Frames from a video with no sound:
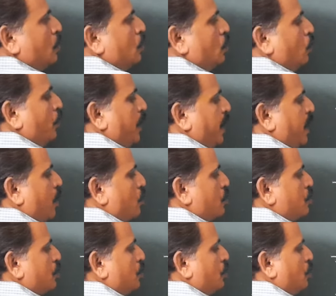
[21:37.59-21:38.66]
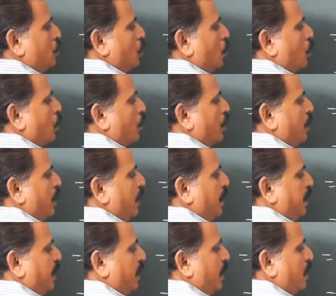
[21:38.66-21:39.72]
To take out 2
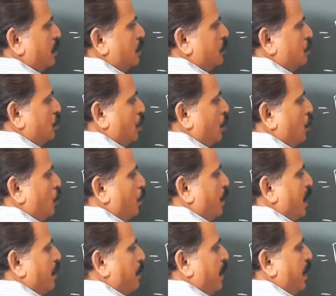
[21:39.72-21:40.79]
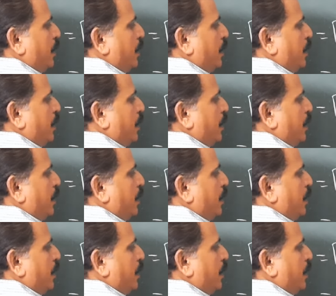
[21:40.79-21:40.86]
integral 0 to pi by